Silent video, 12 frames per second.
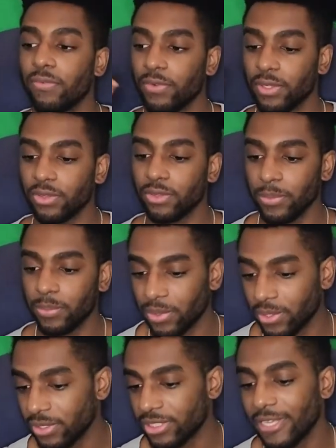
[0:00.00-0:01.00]
For the
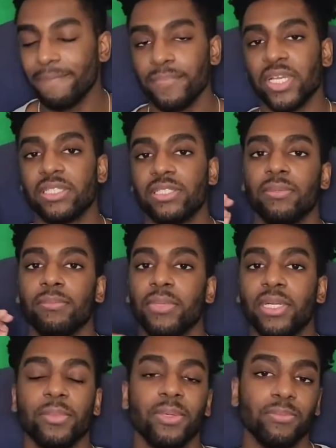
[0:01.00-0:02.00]
3-pointers, it's
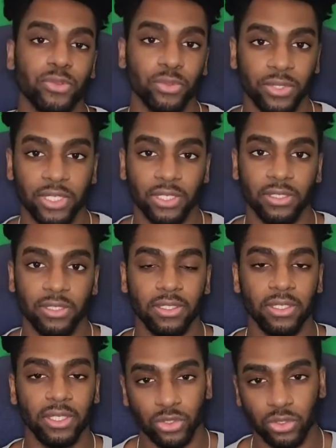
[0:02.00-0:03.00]
minimum three
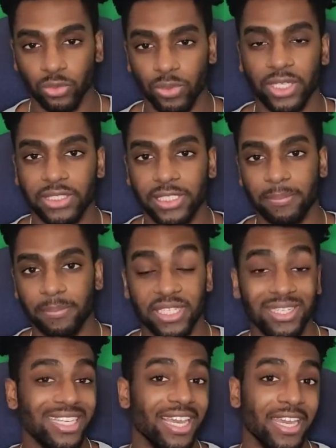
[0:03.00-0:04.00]
attempts
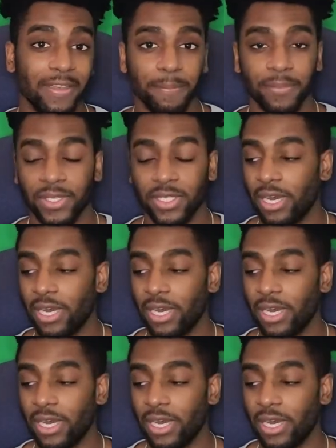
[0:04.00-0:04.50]
a game.